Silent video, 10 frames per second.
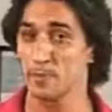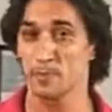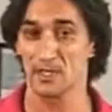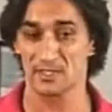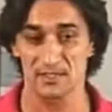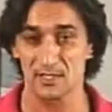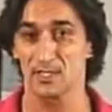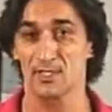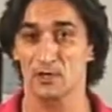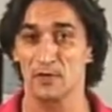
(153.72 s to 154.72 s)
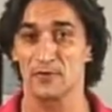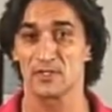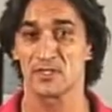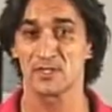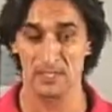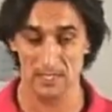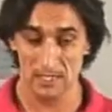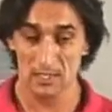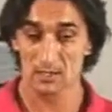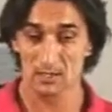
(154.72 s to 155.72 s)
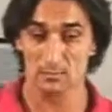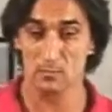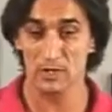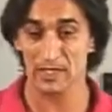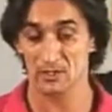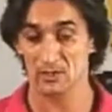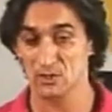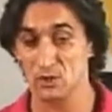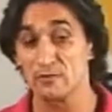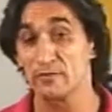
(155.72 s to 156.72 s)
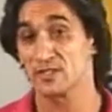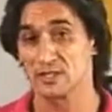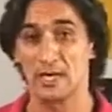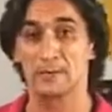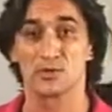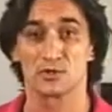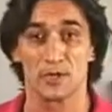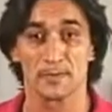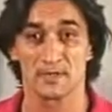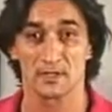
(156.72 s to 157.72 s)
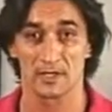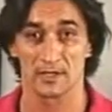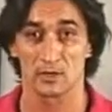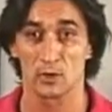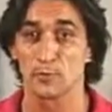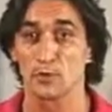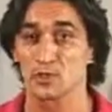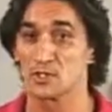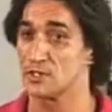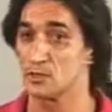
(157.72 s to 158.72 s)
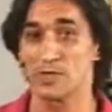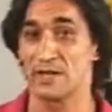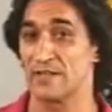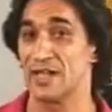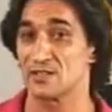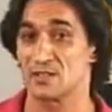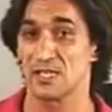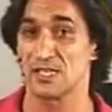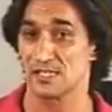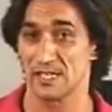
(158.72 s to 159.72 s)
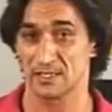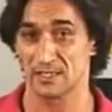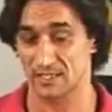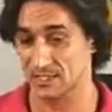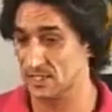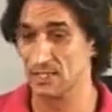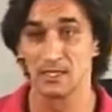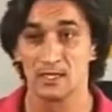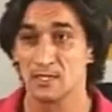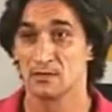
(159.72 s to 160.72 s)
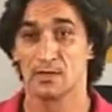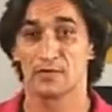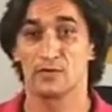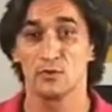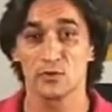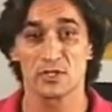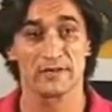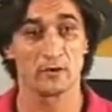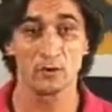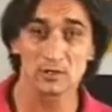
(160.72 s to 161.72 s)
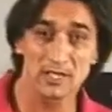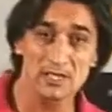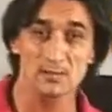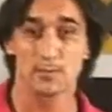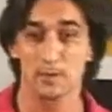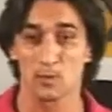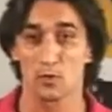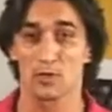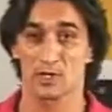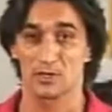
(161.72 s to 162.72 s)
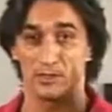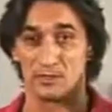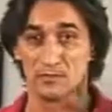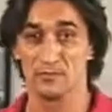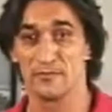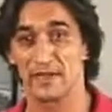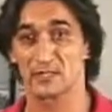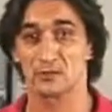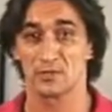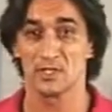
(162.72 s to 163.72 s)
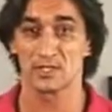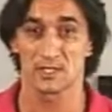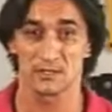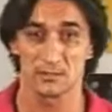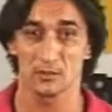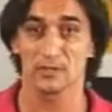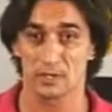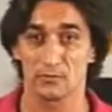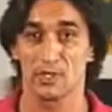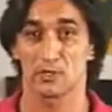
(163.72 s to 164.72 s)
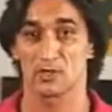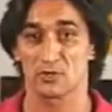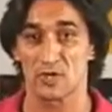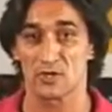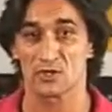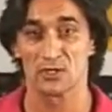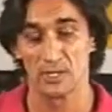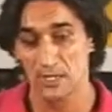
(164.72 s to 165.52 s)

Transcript: people are sitting in offices, more like a service type of jobs. The computer, they don't have the exercise like we used to have. Old days, people work in factories and, you know, like really construction.